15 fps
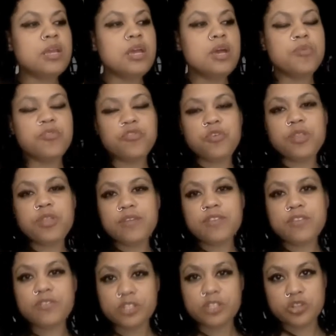Before they've
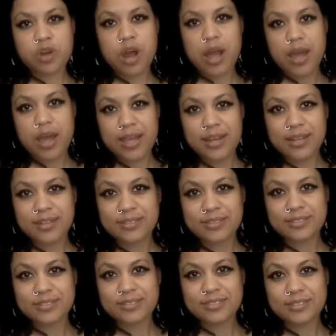even tried,
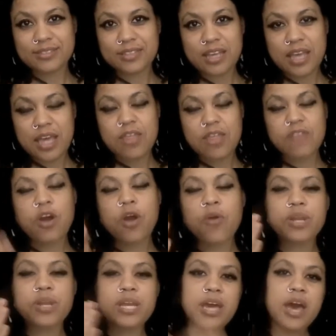they've
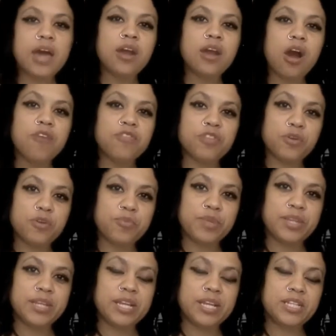already cut off their
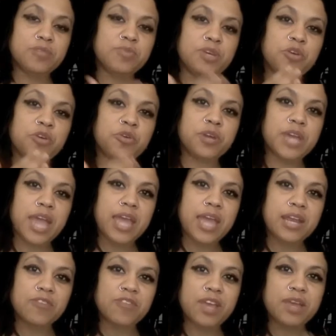ability to be
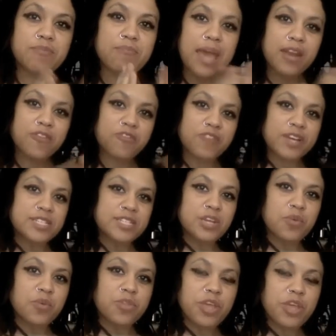creative in
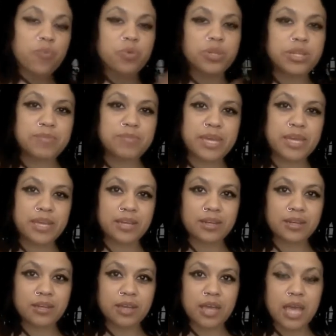manifesting what they really mean,
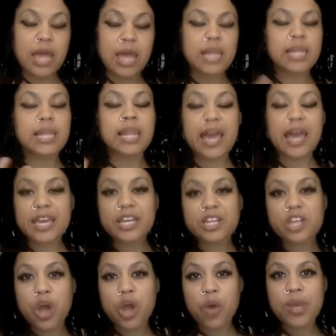like
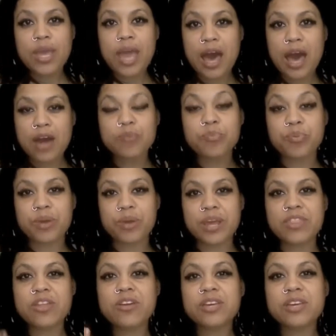knowing how to
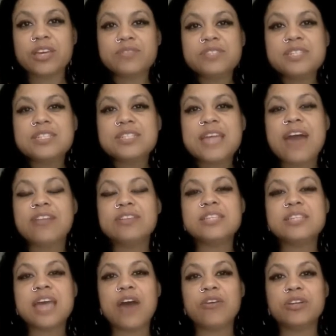bring their gifts and
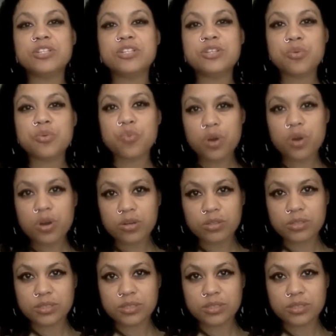talents out into the world.